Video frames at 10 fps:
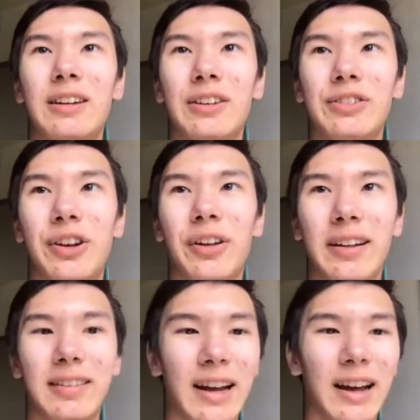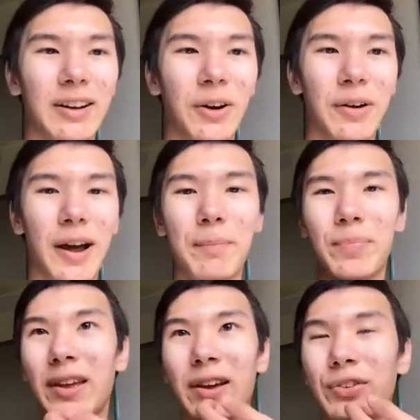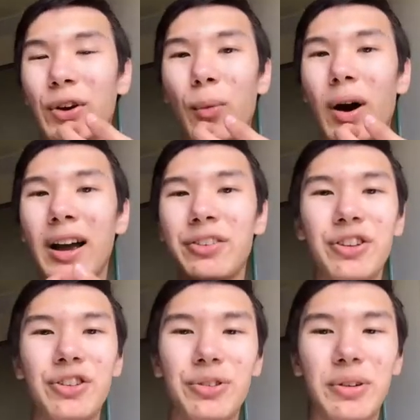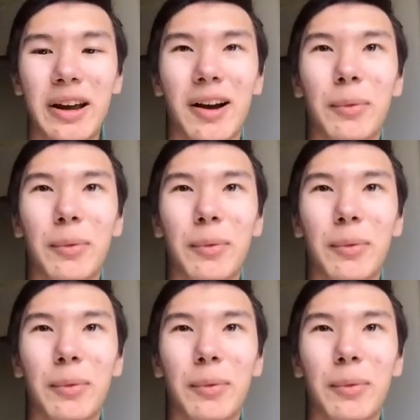So that's that. Okay, so why should you care?